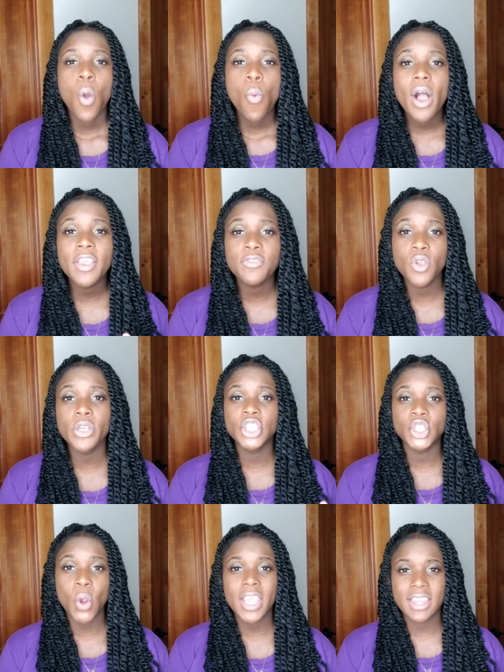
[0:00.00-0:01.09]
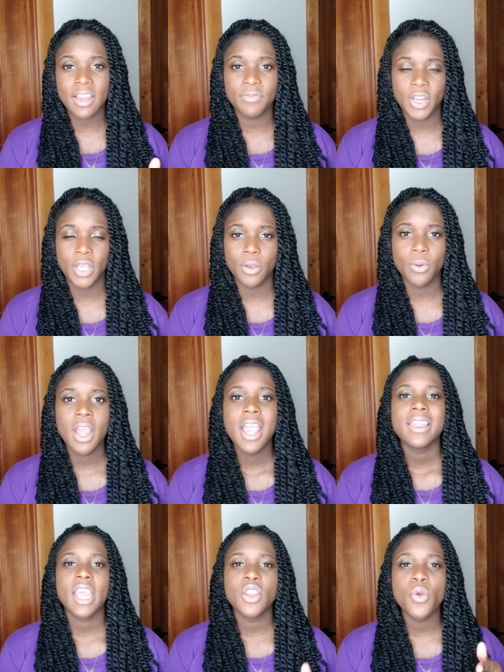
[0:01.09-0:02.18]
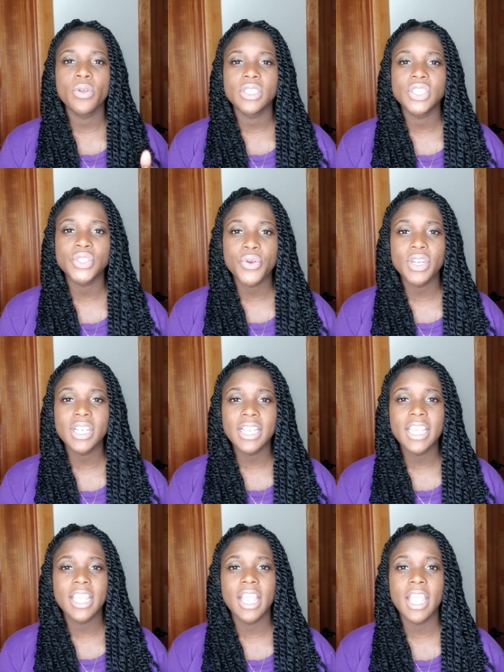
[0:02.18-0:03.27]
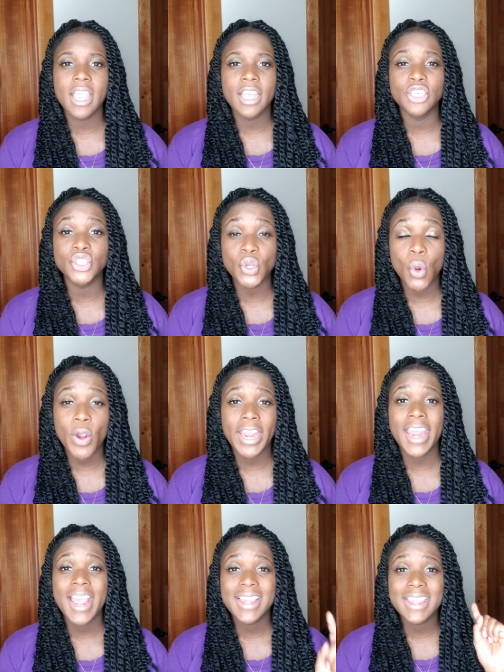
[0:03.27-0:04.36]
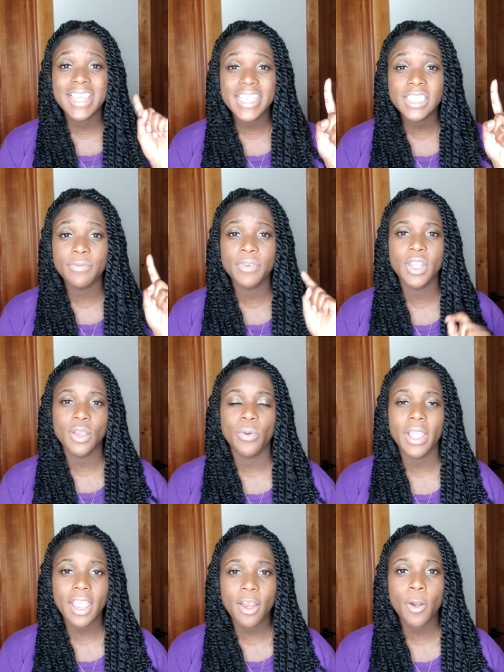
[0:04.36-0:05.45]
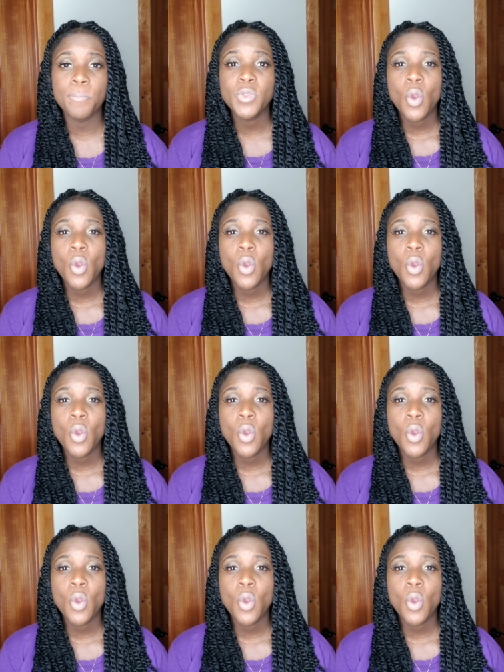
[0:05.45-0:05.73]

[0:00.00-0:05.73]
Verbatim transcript: Well, if you enjoyed that video, then you will certainly enjoy this video here,